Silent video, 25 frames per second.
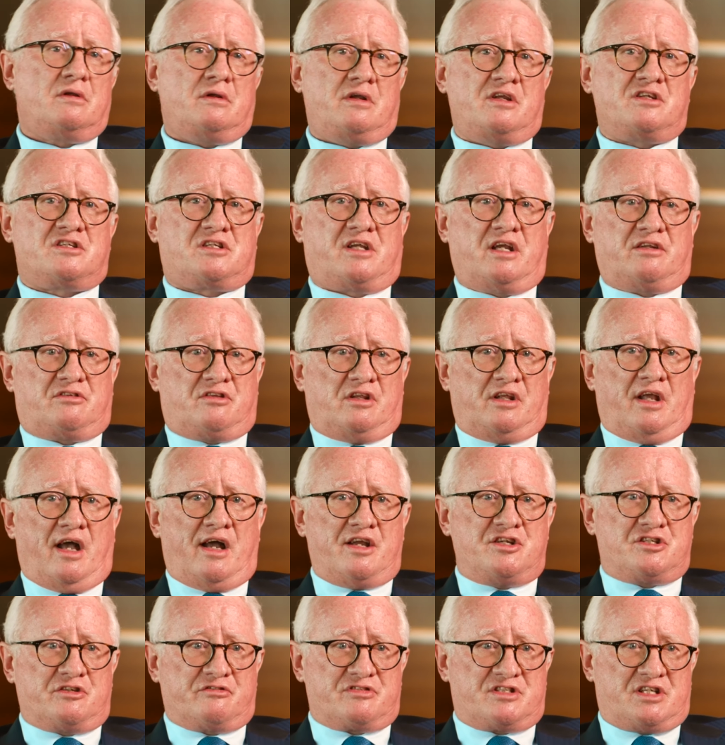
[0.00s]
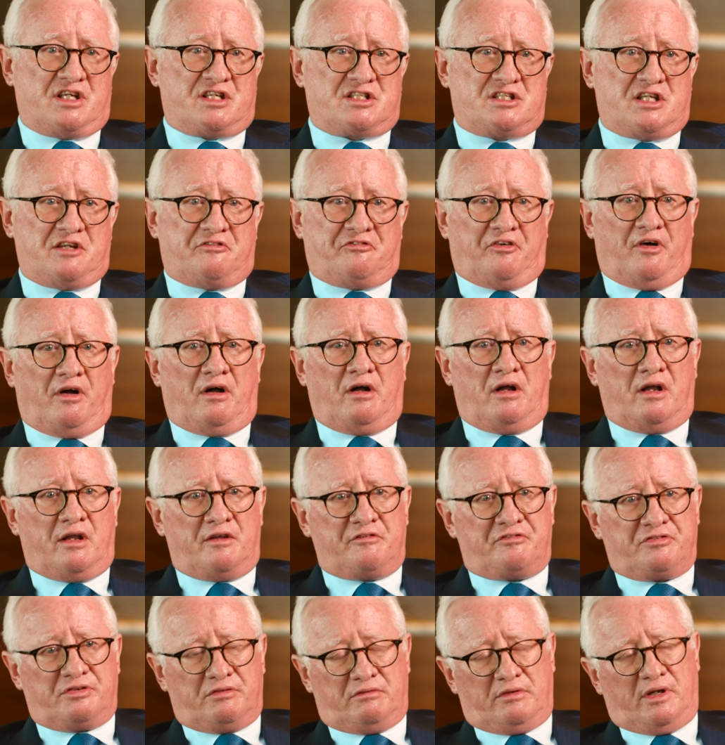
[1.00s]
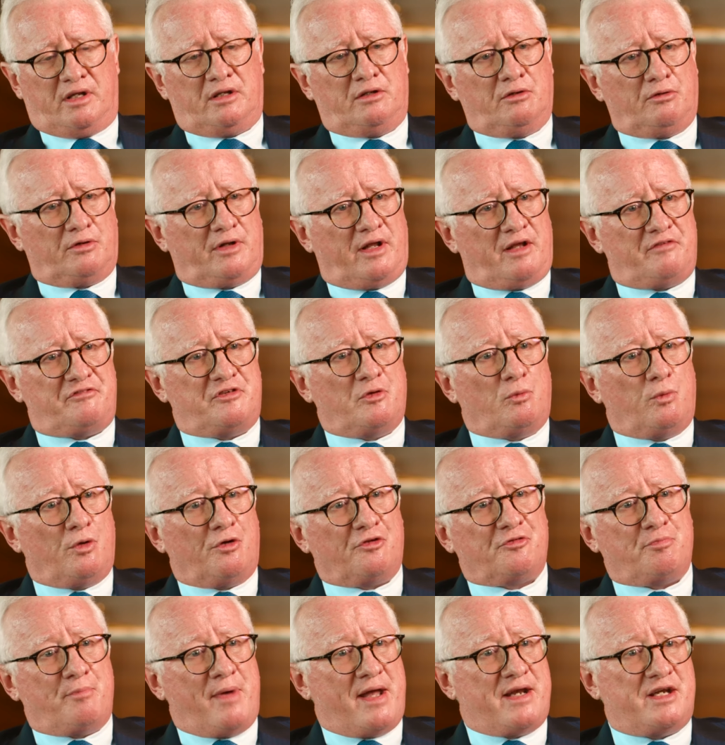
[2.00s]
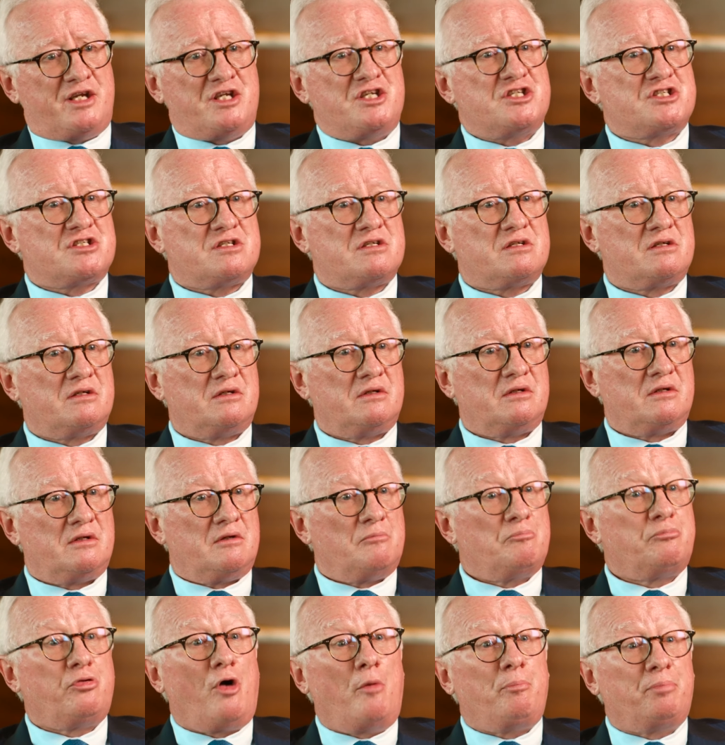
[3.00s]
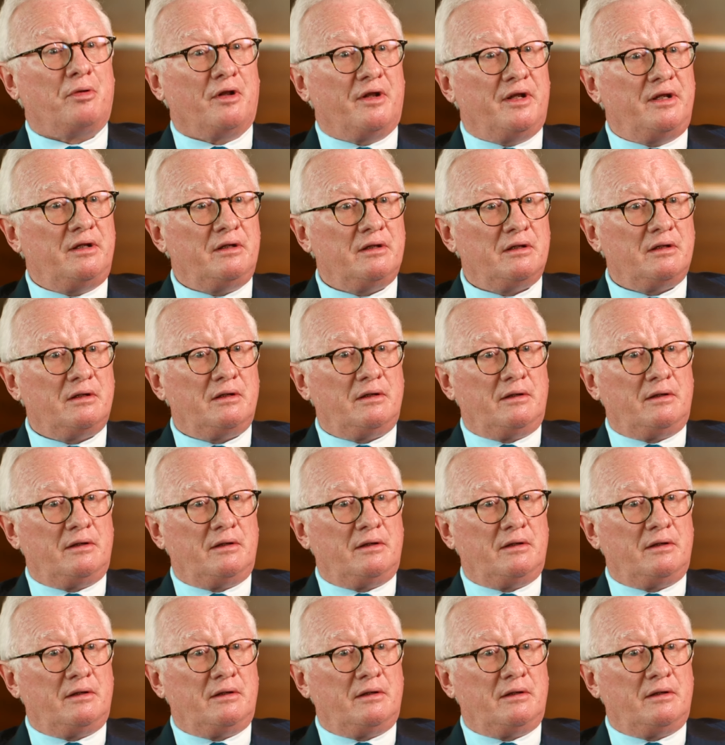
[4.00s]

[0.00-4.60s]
is get to the age of 65 and not have your wealth managed properly